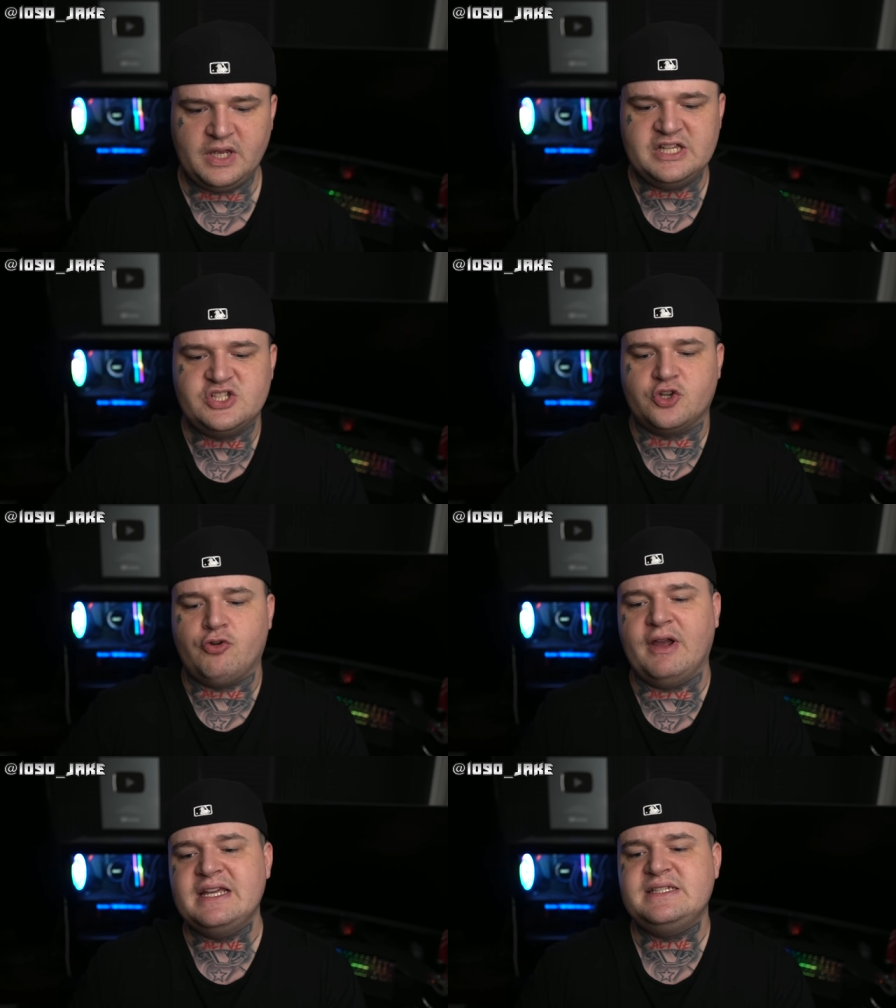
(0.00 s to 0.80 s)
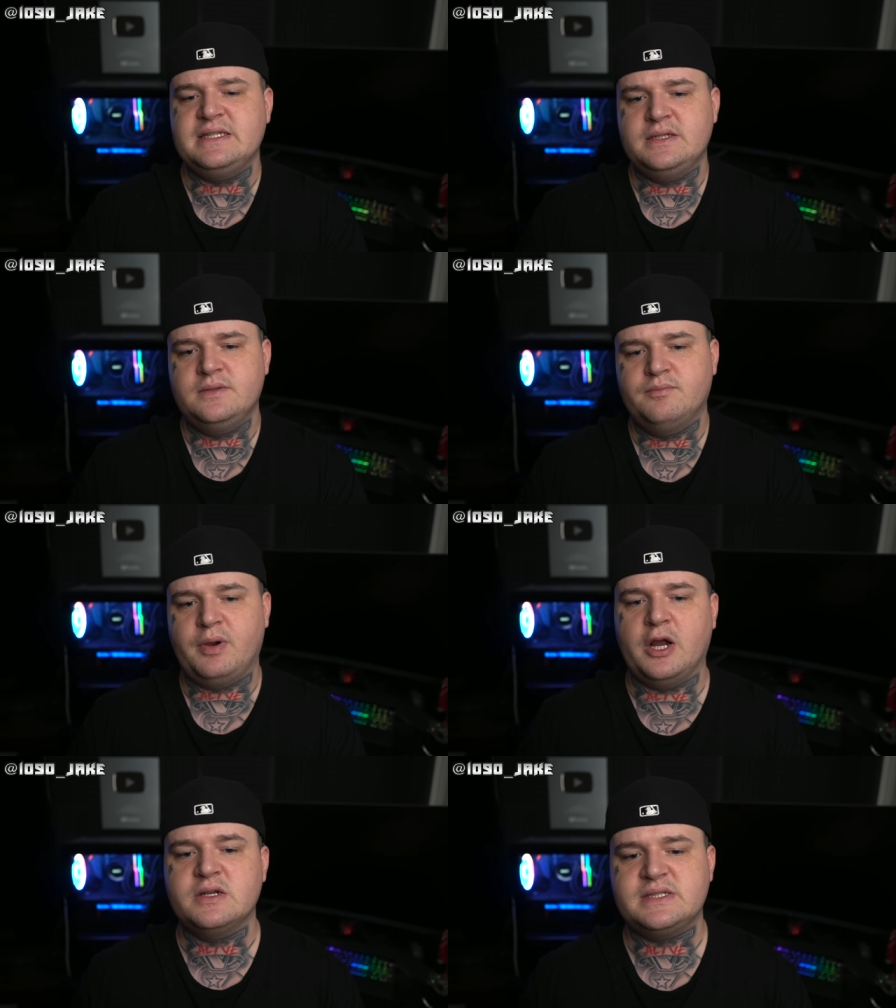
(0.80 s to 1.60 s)
is a crazy
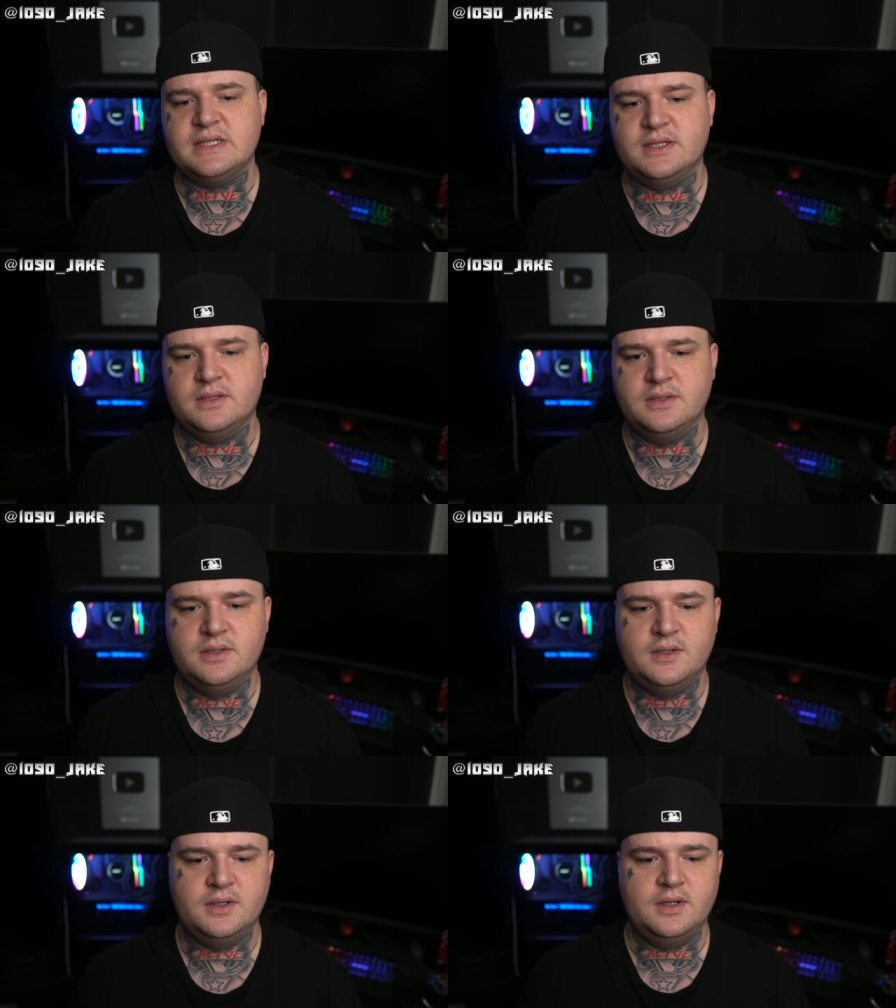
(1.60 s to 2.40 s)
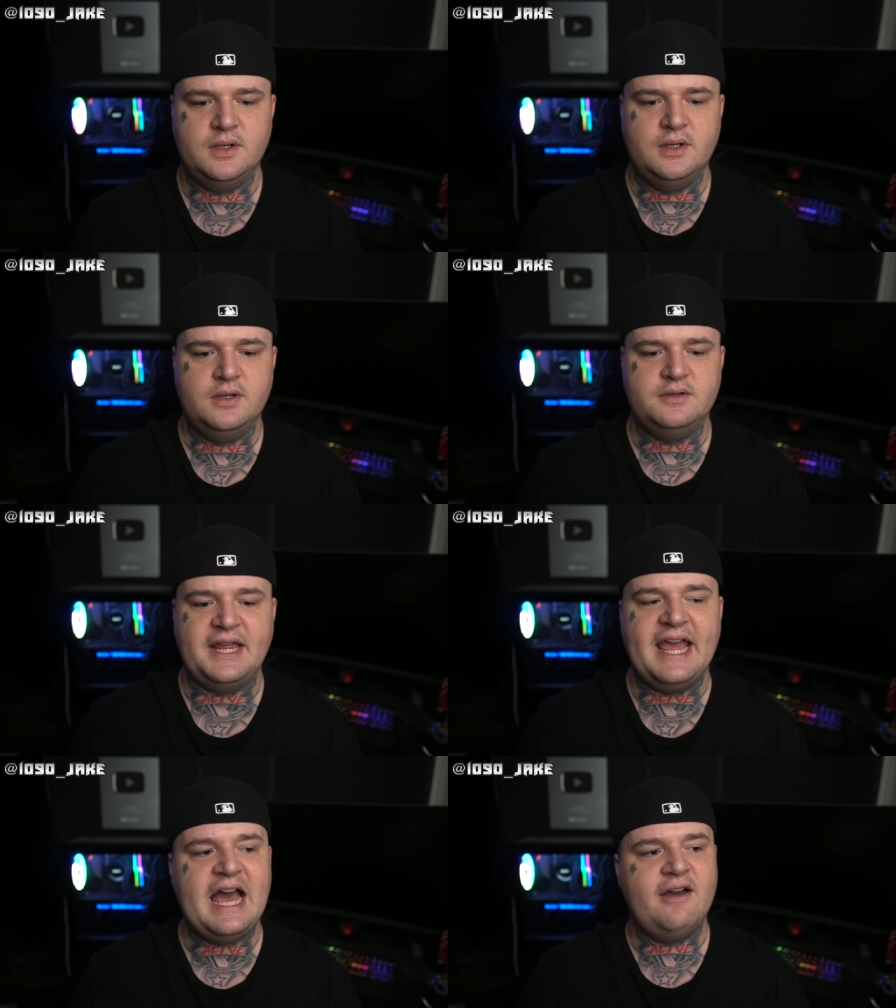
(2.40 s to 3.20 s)
person,
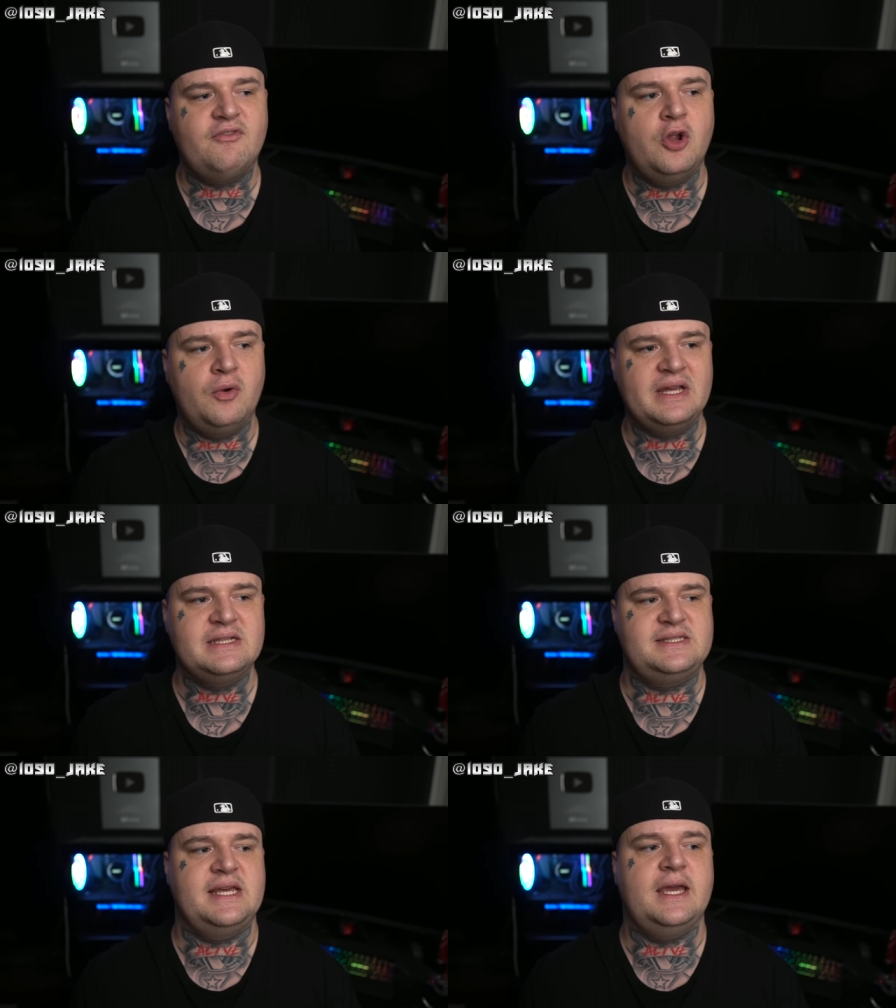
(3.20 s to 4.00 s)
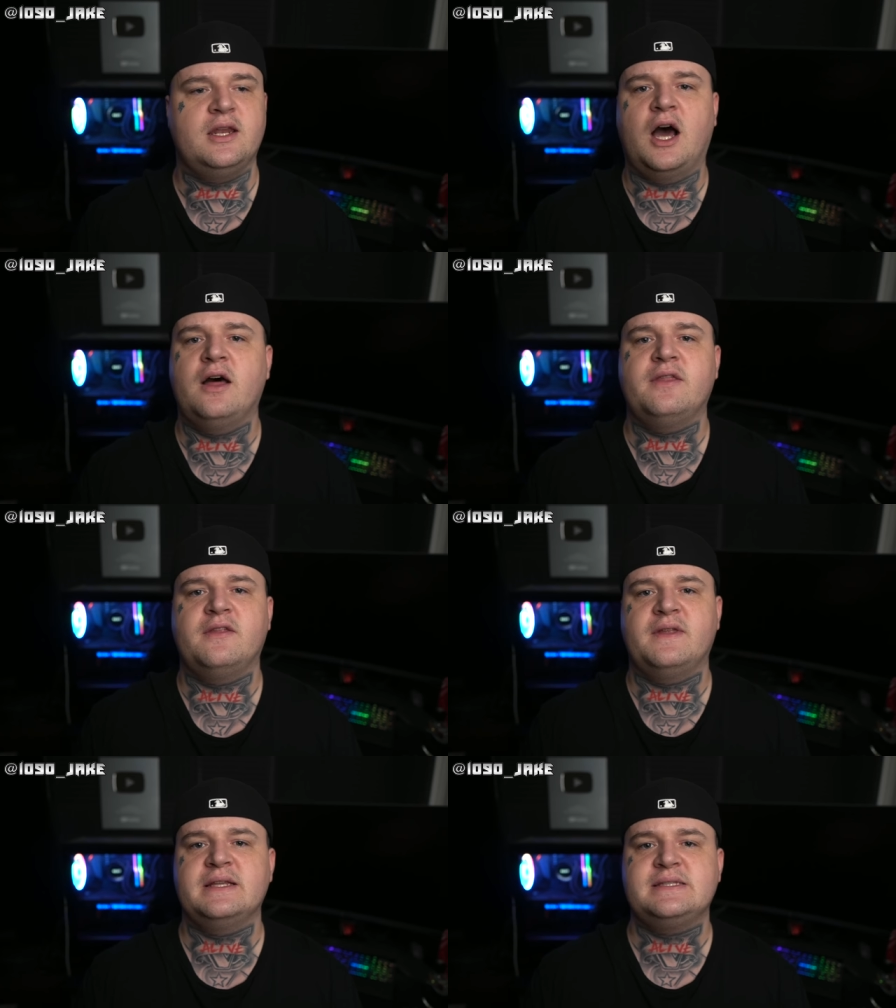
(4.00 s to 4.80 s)
they have no intent other
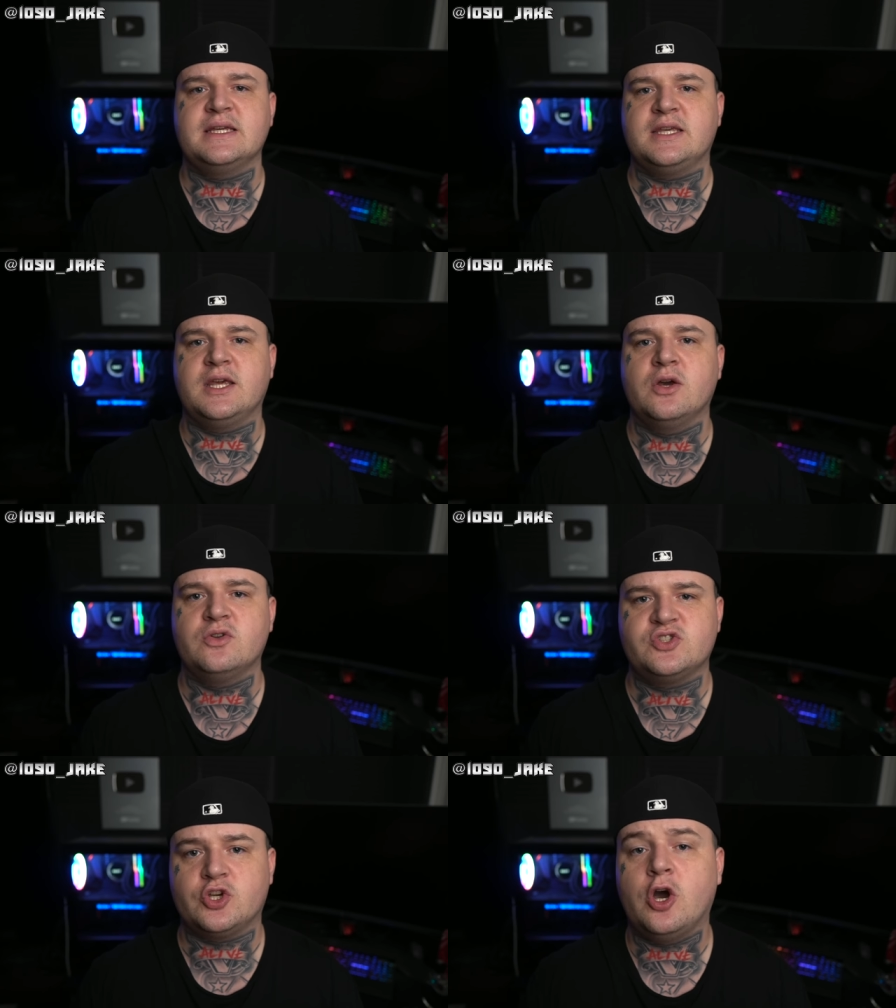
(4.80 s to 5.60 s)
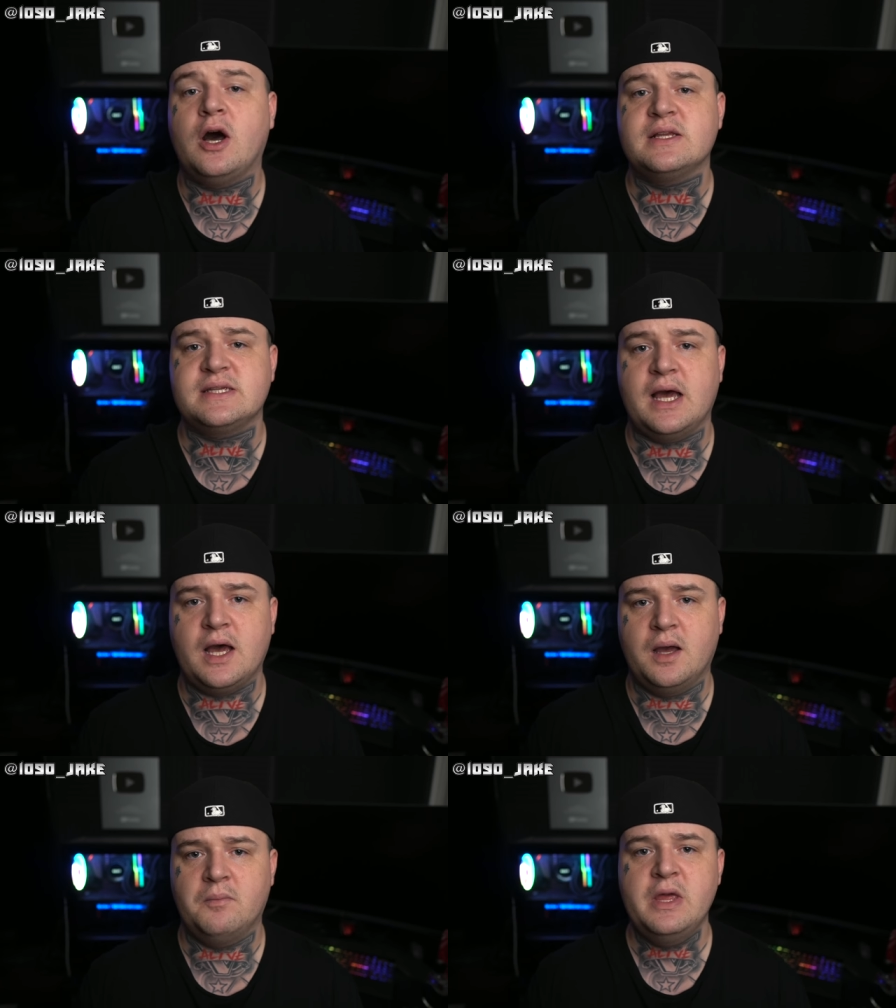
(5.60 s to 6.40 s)
than to kill, to cause
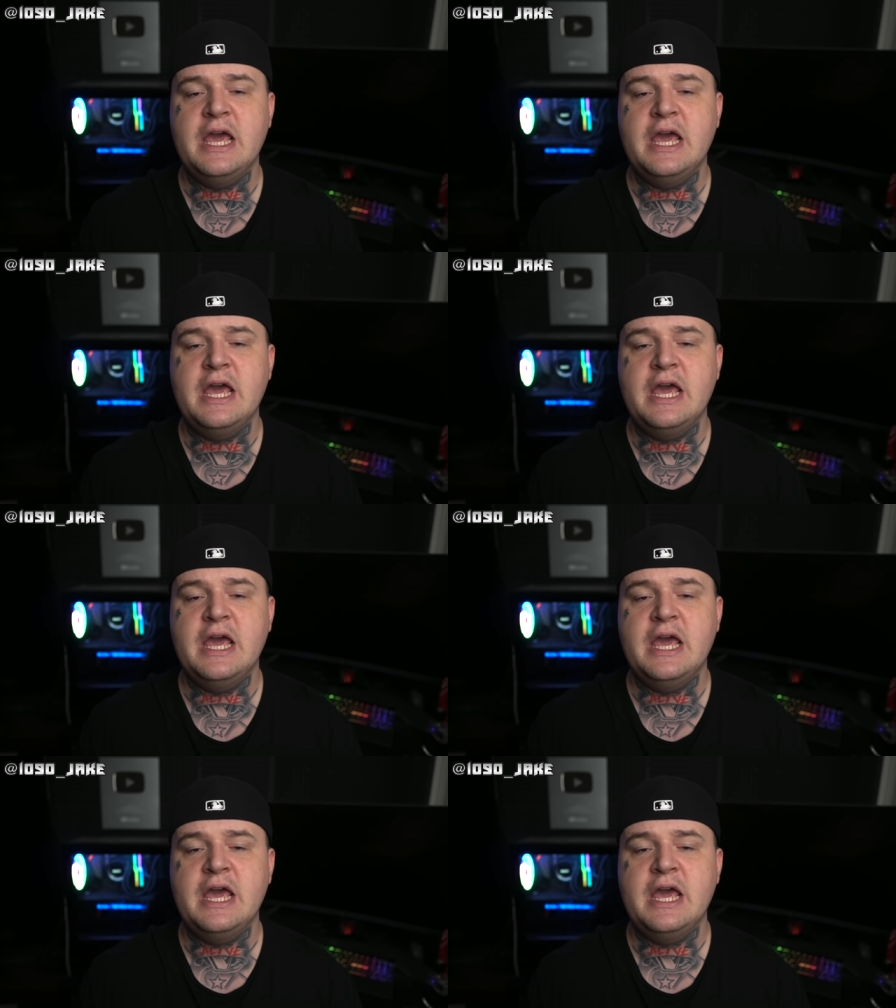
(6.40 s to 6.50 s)
harm.